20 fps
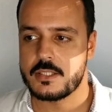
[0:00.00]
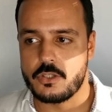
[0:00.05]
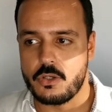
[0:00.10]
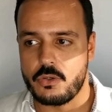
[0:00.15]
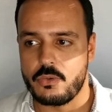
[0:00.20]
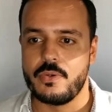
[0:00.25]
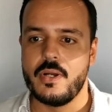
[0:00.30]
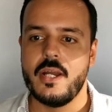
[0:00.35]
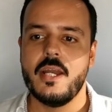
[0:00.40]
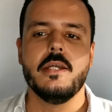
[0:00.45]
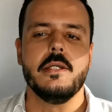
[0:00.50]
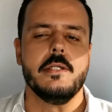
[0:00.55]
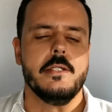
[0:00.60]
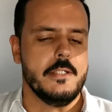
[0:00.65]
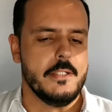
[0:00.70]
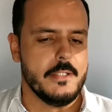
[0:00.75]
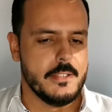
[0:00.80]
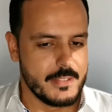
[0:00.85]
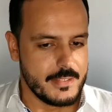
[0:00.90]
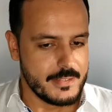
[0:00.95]
So
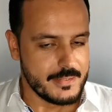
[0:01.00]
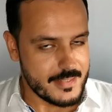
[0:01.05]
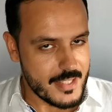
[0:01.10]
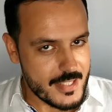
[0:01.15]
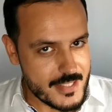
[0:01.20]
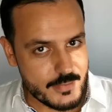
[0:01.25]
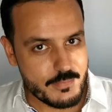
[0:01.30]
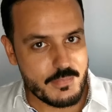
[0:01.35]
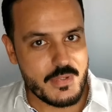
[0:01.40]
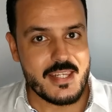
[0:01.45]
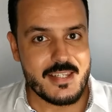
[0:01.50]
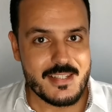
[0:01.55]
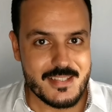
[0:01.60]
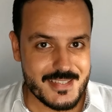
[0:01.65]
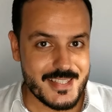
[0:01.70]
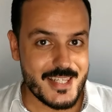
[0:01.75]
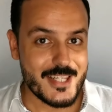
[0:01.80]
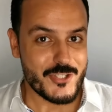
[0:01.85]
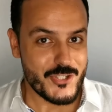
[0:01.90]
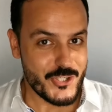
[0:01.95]
doesn't
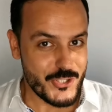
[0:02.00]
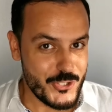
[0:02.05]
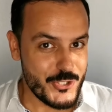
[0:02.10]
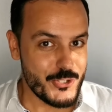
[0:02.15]
mean that